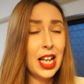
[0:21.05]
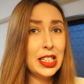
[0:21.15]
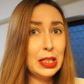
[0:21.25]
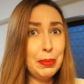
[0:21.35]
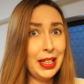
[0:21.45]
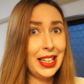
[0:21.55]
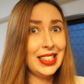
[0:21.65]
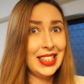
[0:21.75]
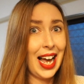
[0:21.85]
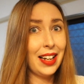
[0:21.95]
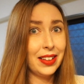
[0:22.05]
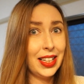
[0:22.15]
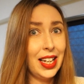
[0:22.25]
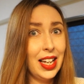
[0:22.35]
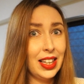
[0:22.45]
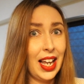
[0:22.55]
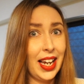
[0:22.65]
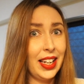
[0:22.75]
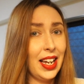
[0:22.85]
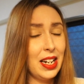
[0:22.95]
speak exactly
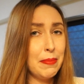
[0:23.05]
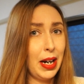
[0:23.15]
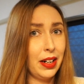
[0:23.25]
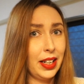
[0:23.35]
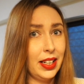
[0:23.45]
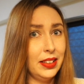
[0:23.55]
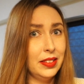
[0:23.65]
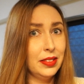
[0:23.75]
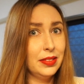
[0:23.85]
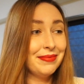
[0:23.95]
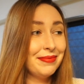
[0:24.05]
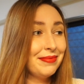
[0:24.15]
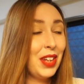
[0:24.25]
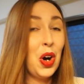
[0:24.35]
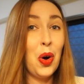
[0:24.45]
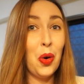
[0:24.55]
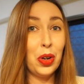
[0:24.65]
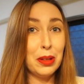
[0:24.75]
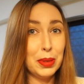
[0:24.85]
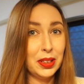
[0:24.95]
like an American?
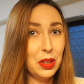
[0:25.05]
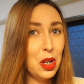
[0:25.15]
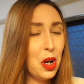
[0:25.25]
Horrible.